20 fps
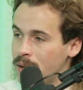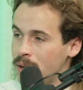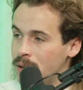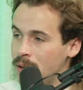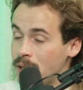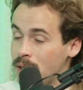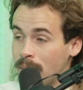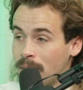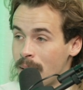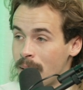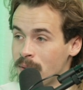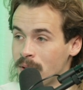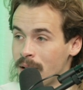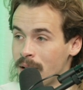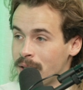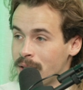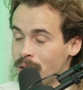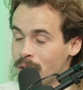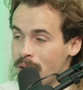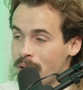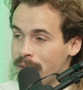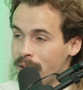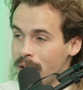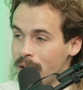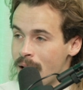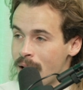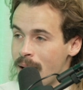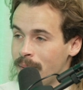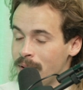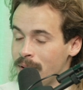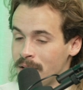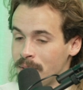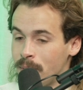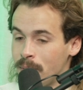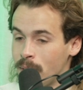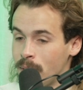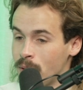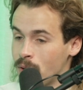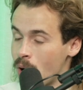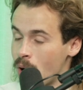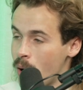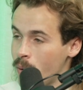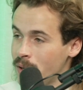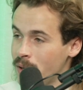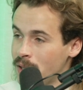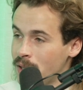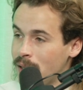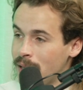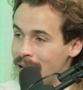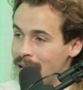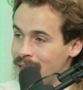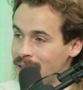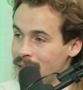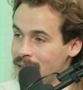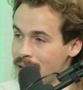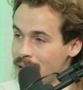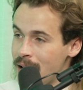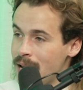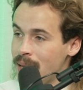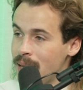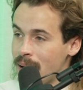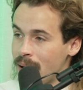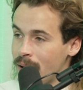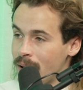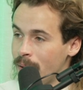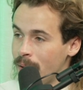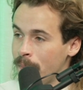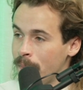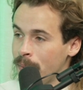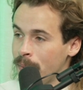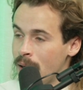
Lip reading: Sometimes lessons aren't very obvious, but there's always a lesson in there.